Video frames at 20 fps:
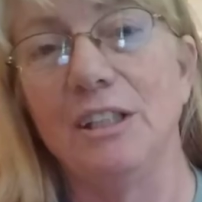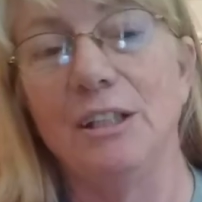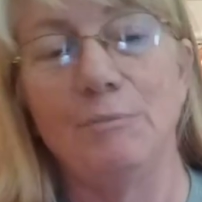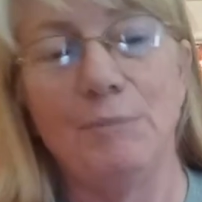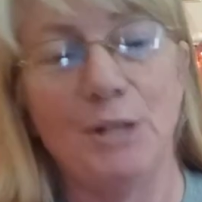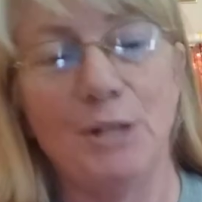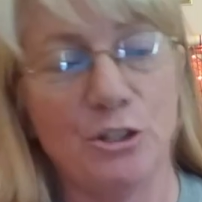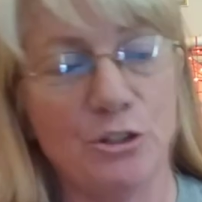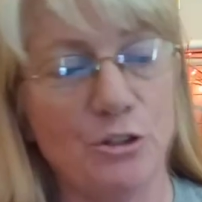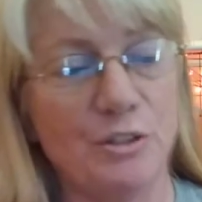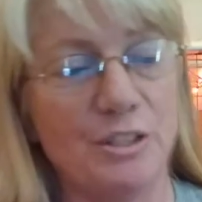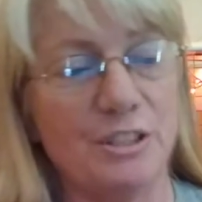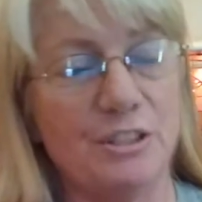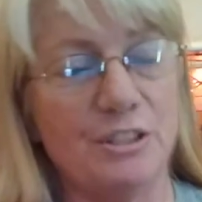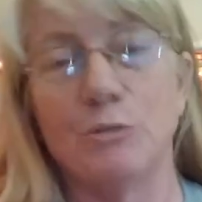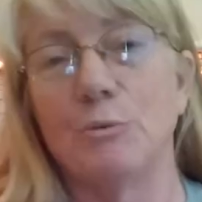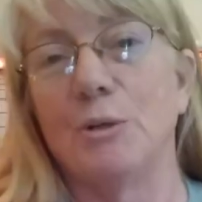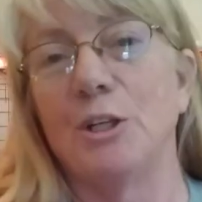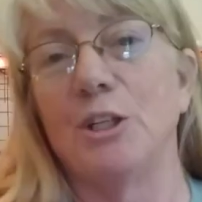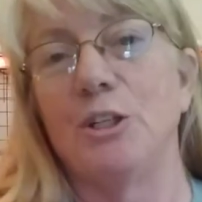Make sure this
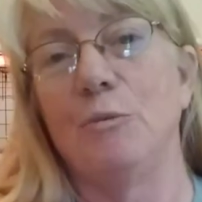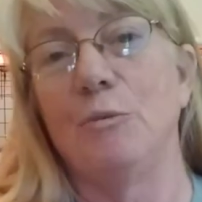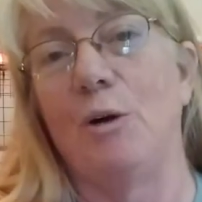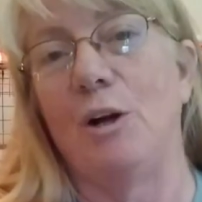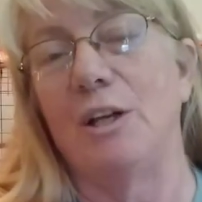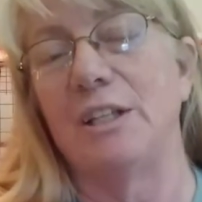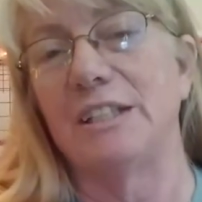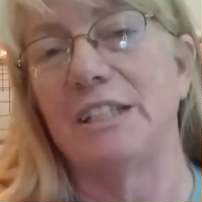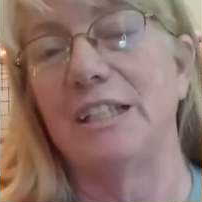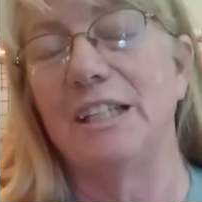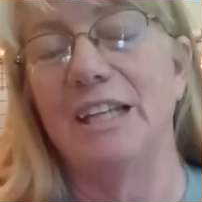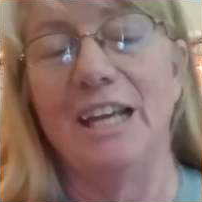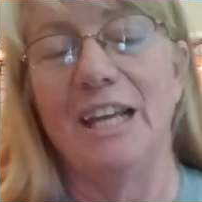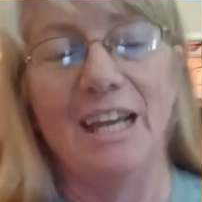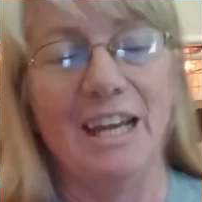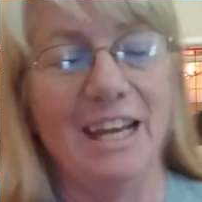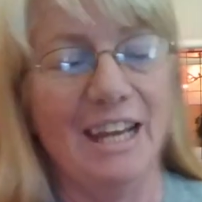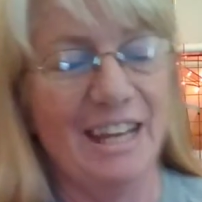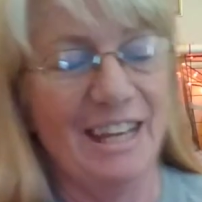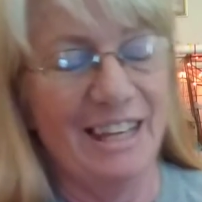is what you want.
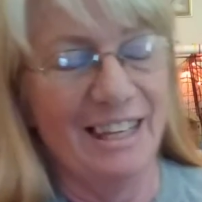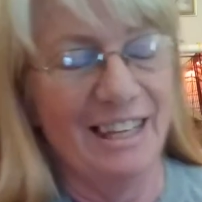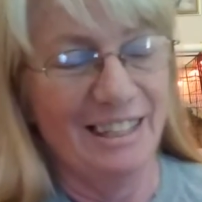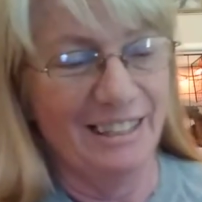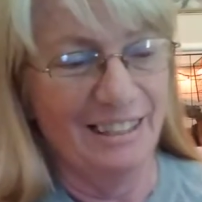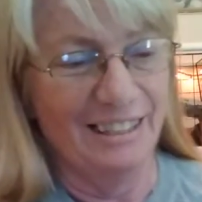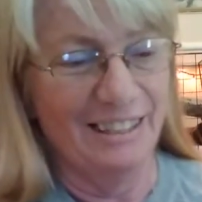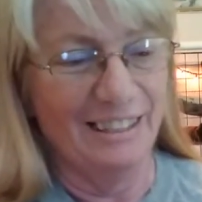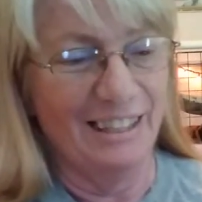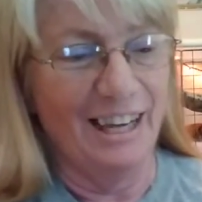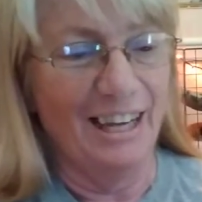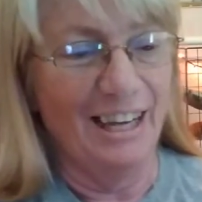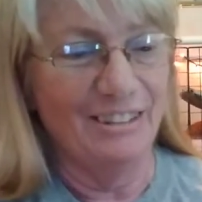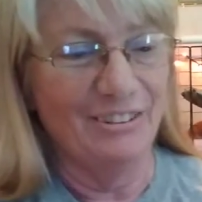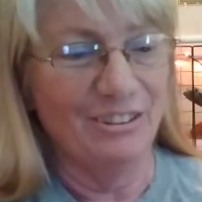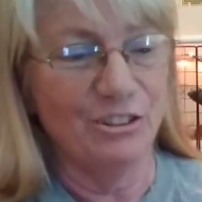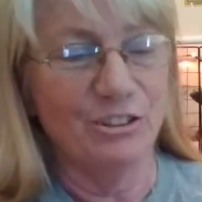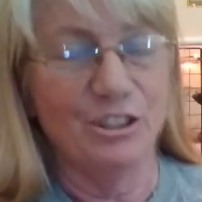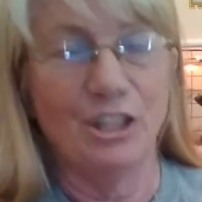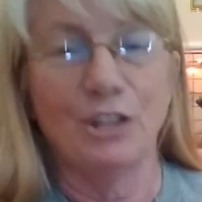I
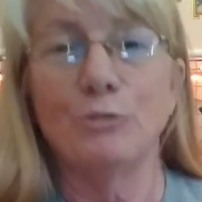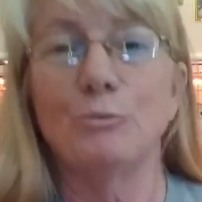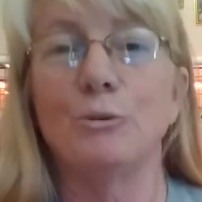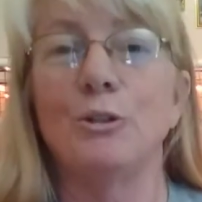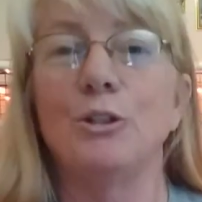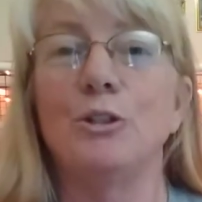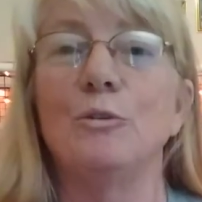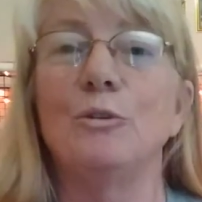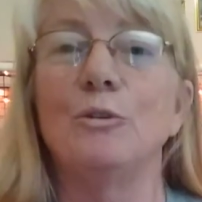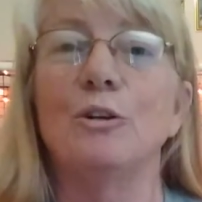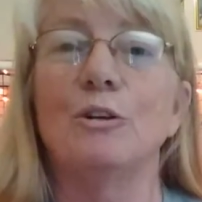suggest when you